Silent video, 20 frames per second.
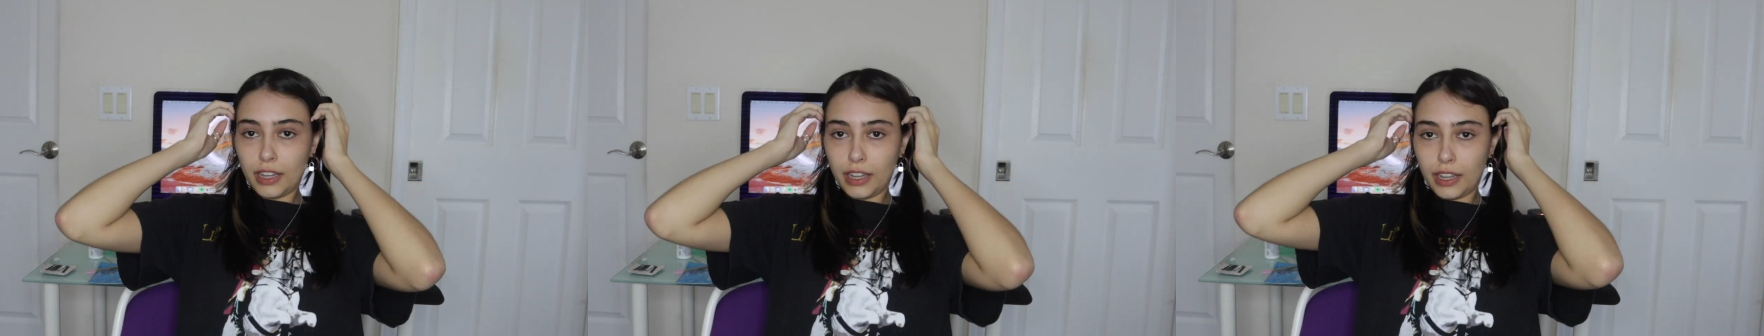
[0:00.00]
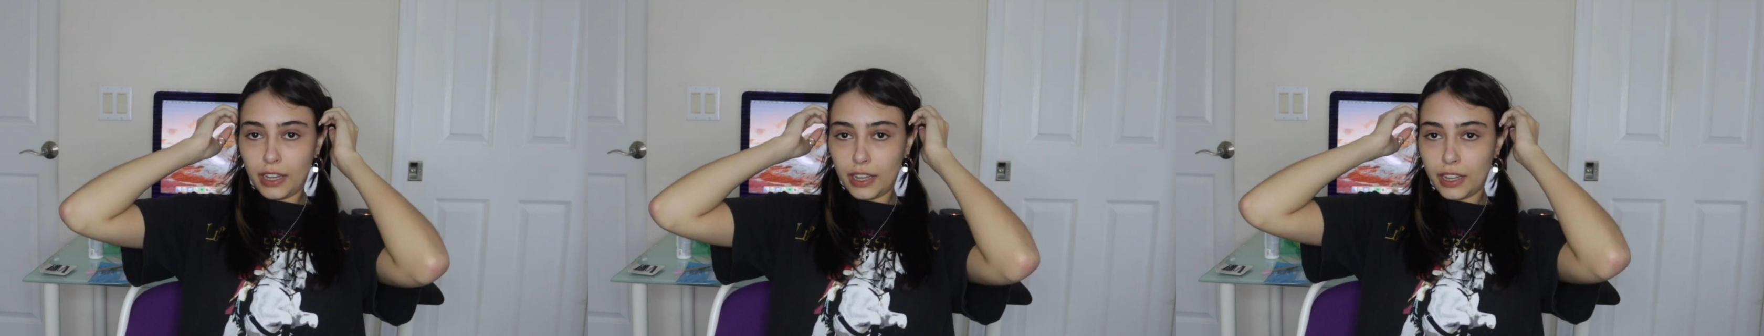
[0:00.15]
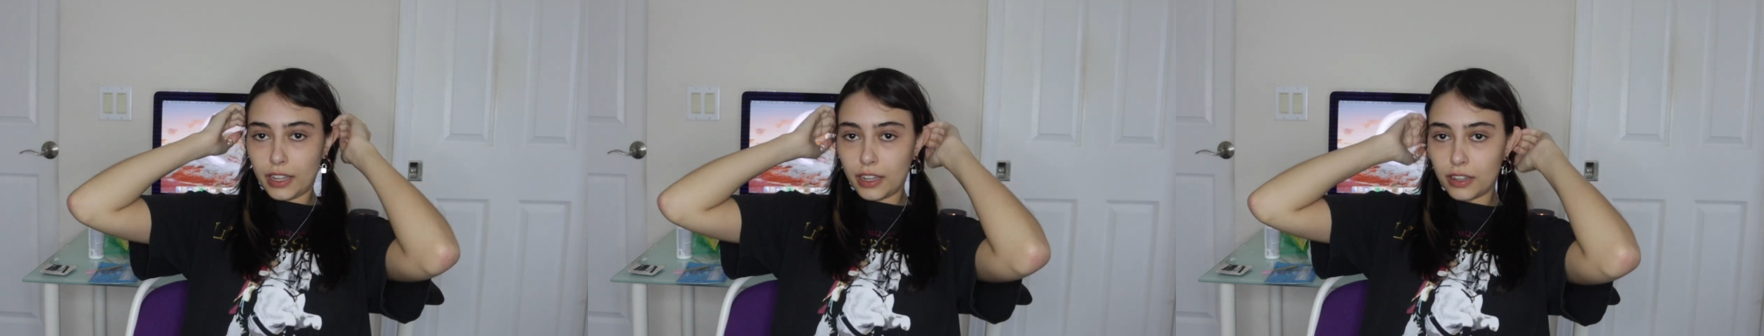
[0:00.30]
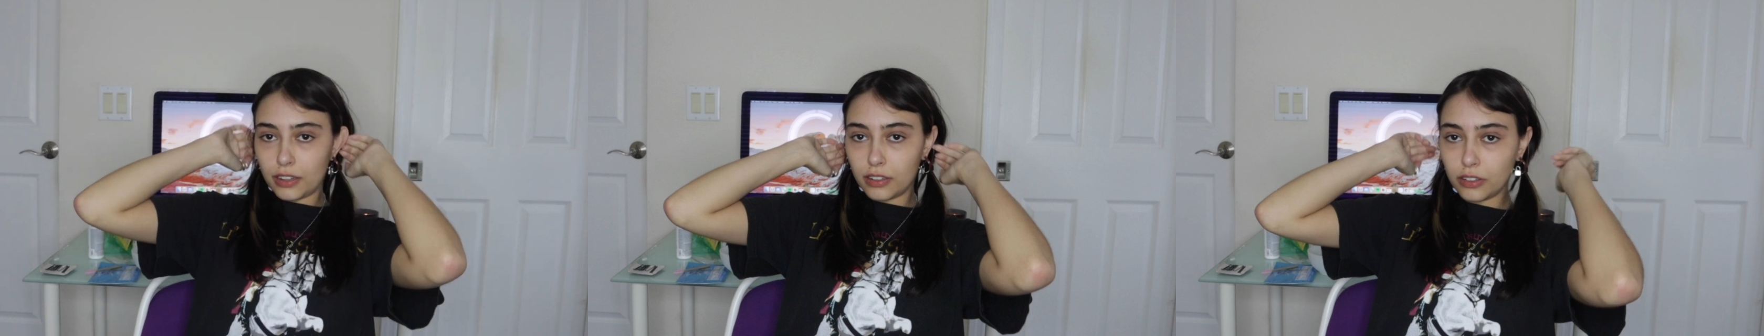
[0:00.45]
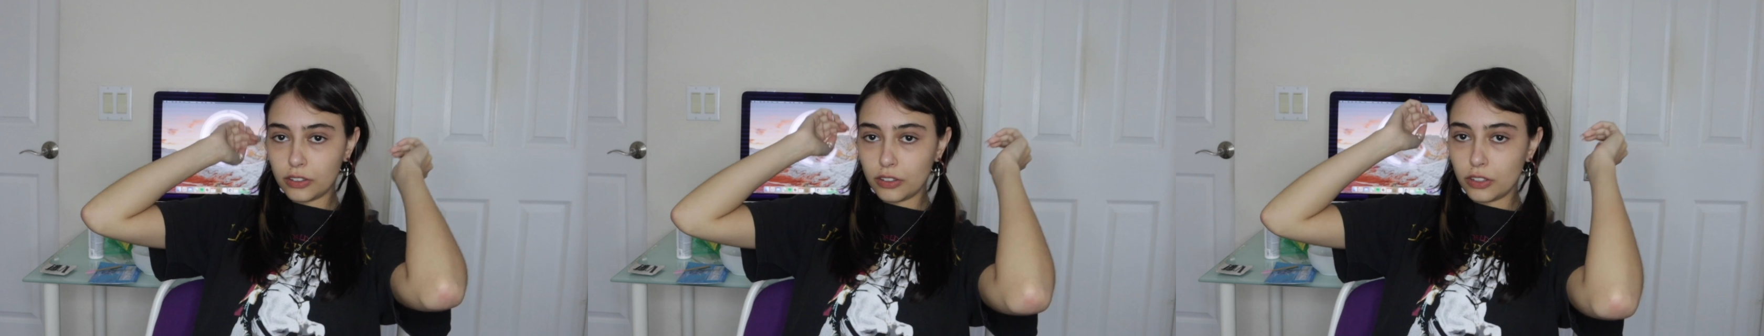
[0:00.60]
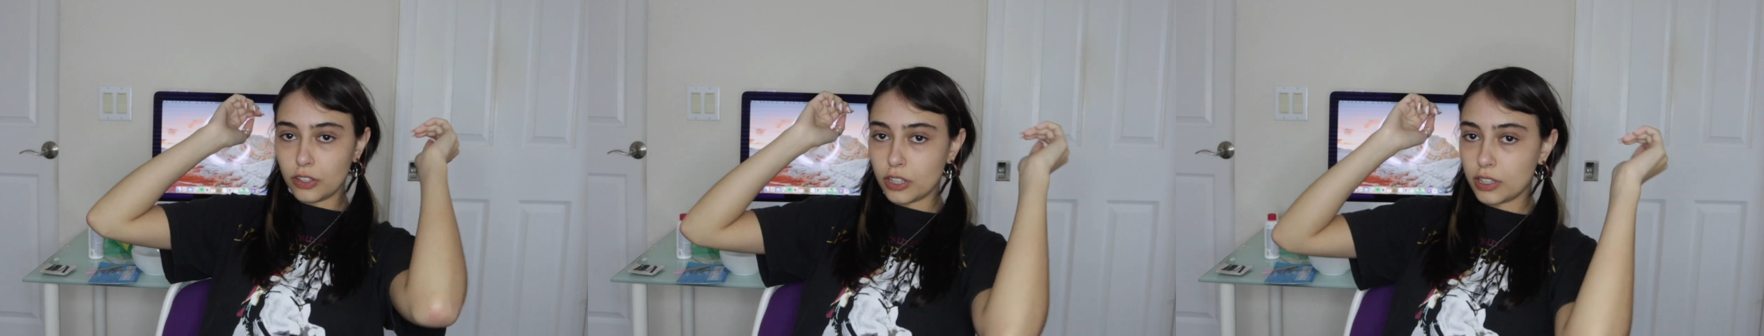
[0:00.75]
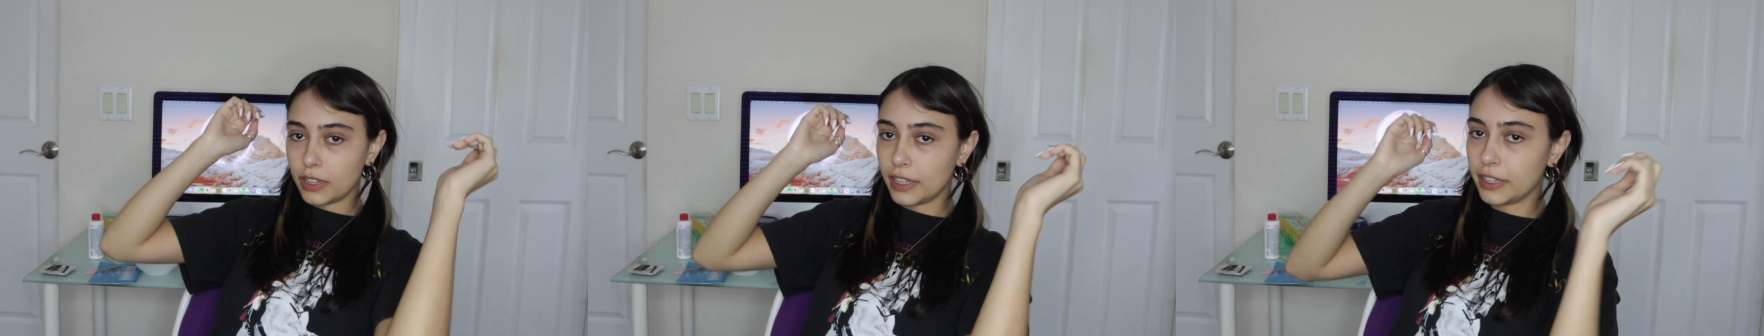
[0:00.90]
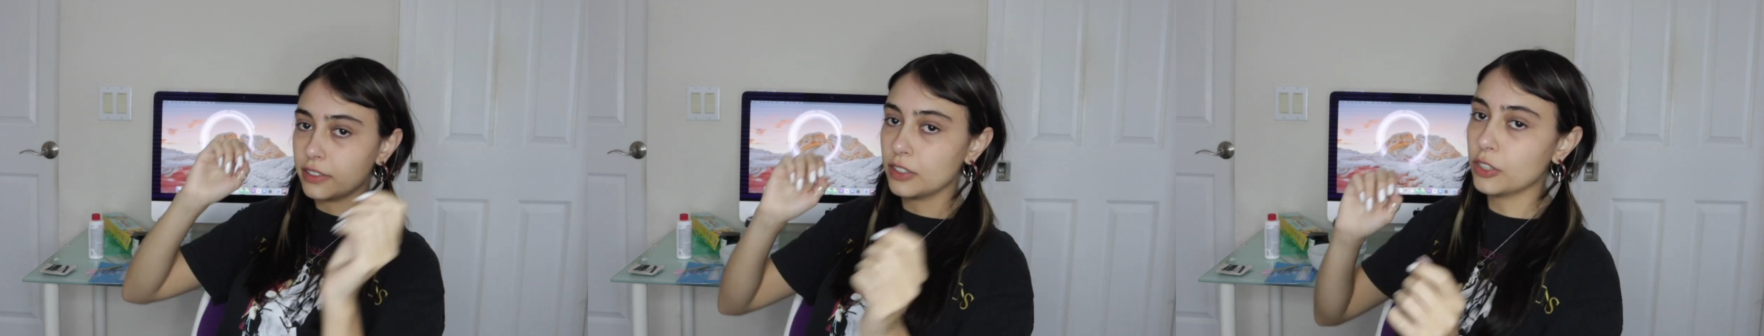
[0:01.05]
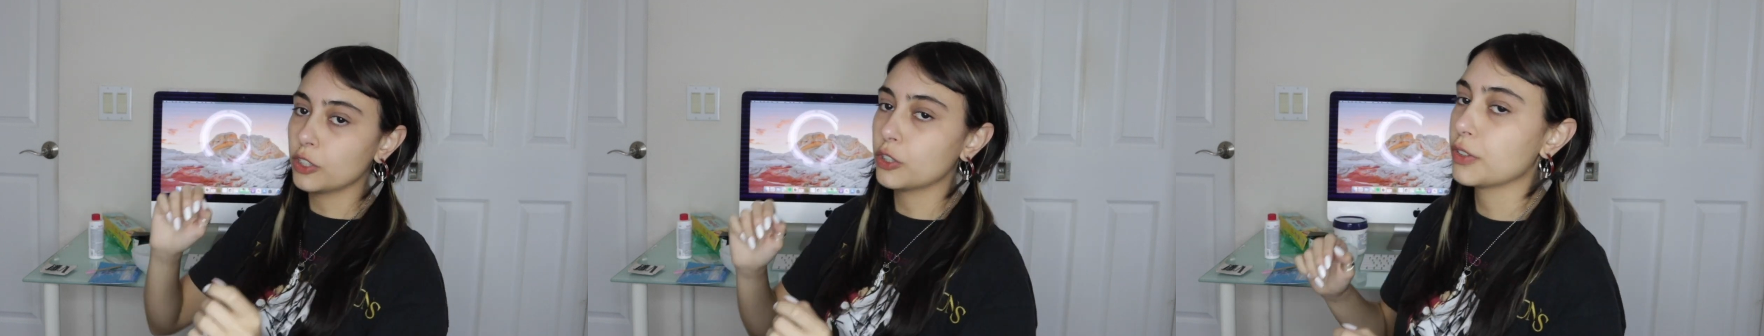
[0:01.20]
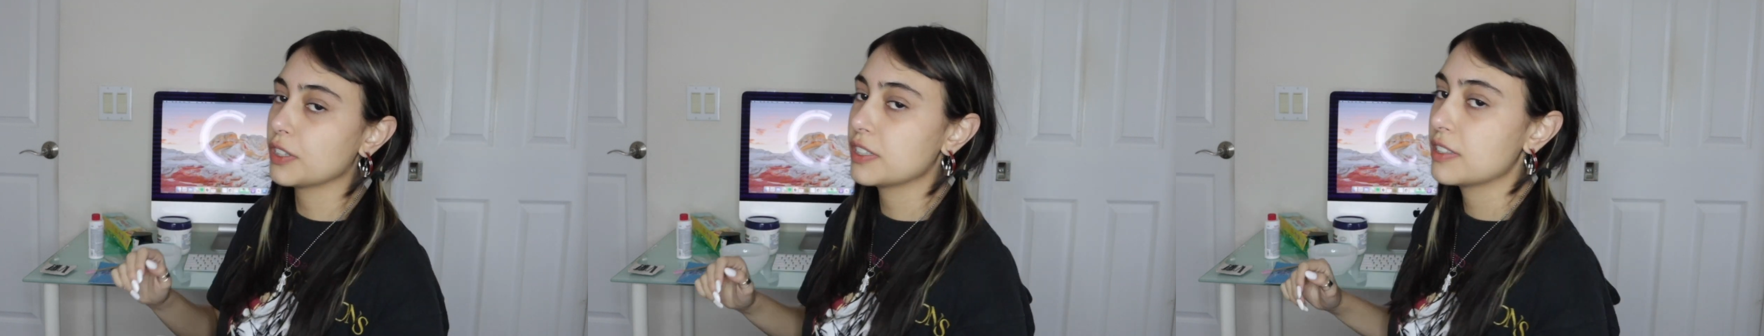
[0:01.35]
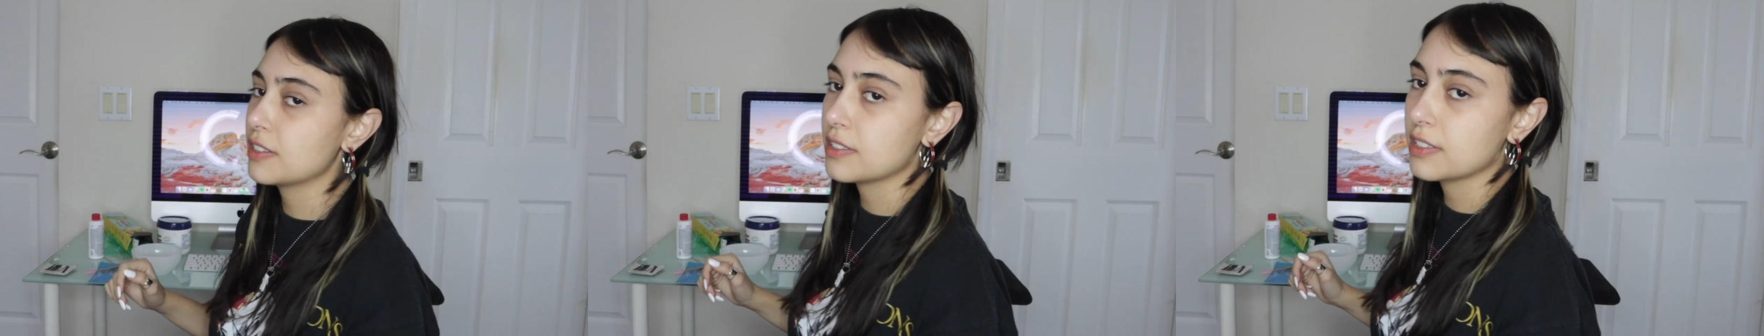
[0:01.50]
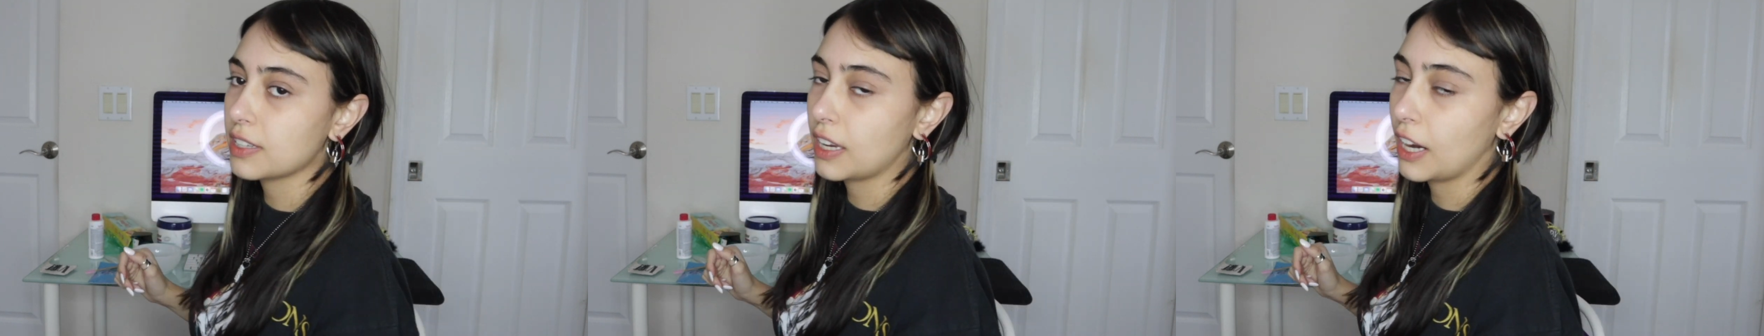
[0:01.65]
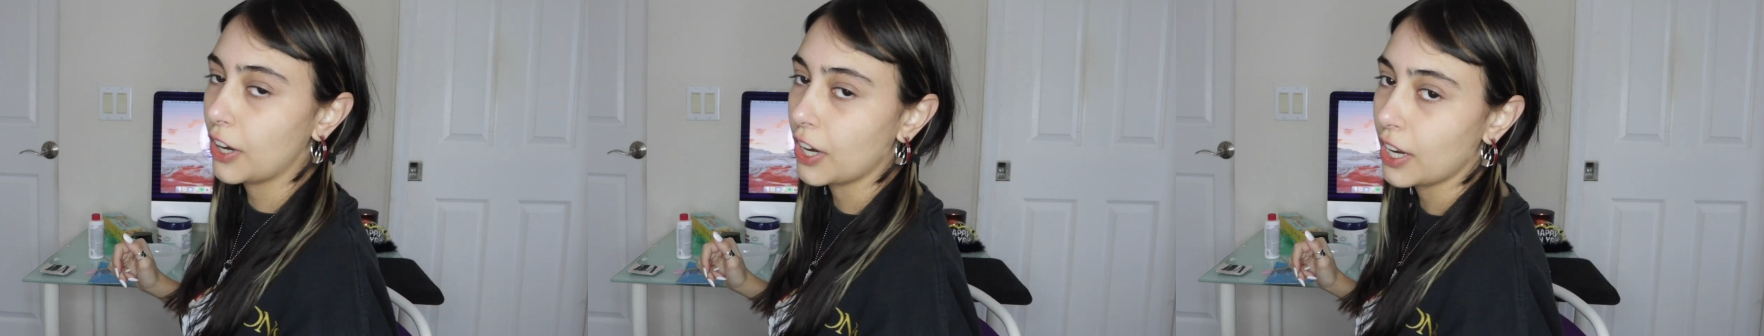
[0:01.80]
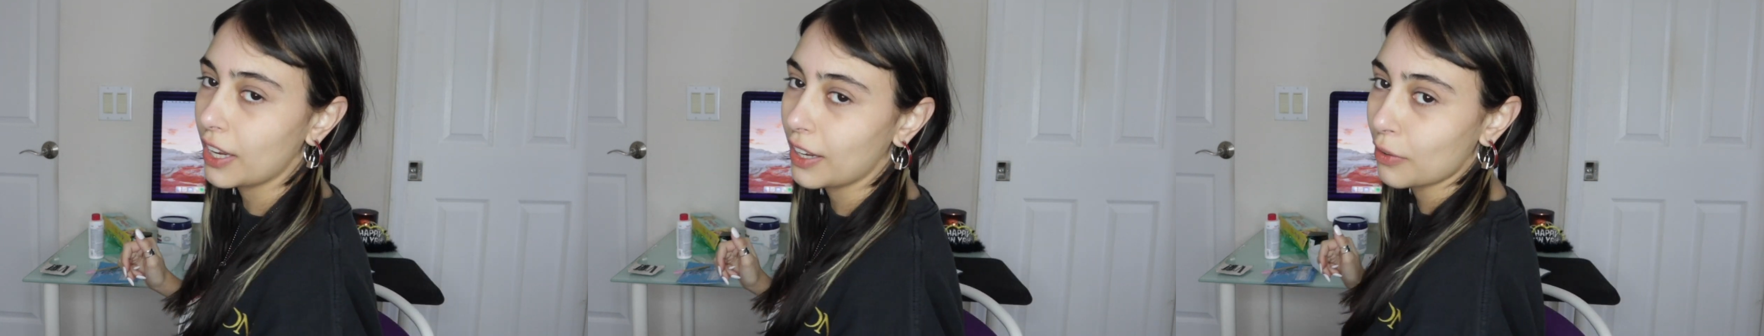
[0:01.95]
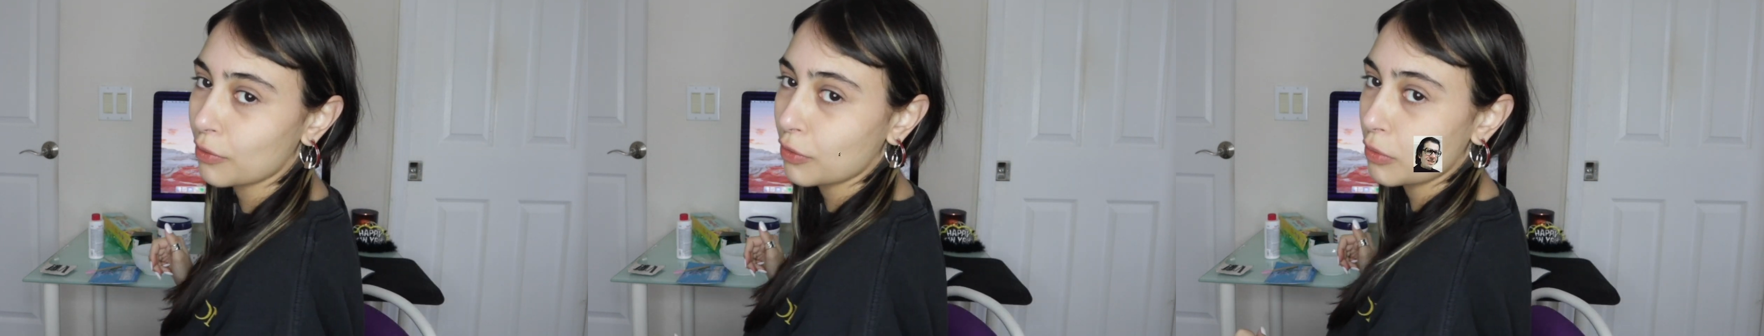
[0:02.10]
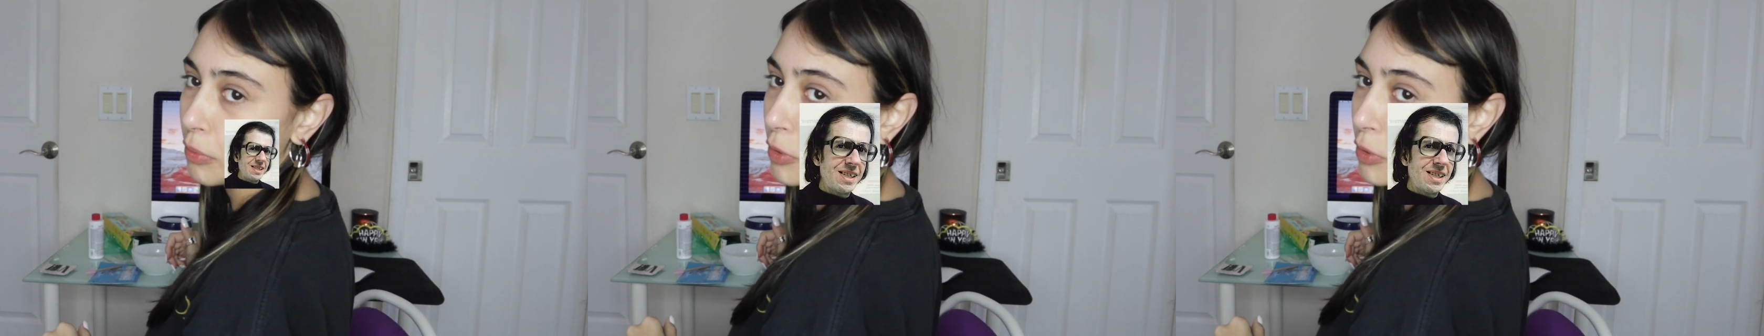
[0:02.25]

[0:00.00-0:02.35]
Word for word: and look like the greasy scary kid